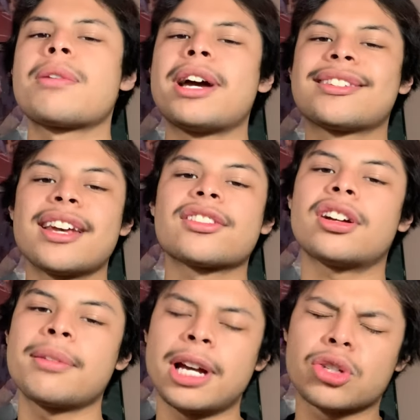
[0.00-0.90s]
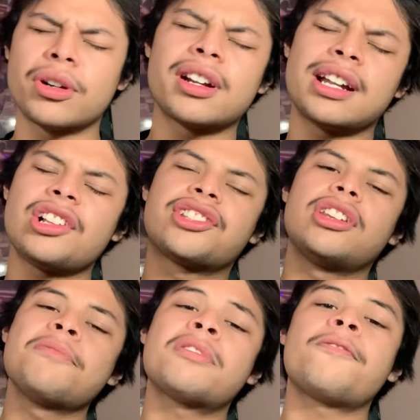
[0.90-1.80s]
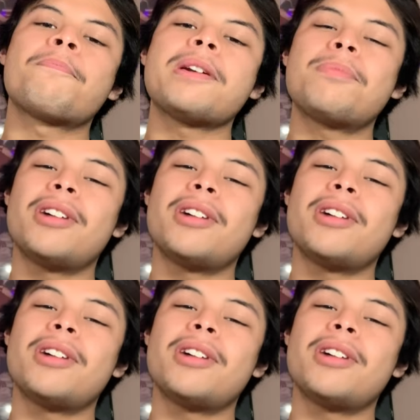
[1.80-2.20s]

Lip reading: my TikTok, and my Twitter, and I'll see you beautiful people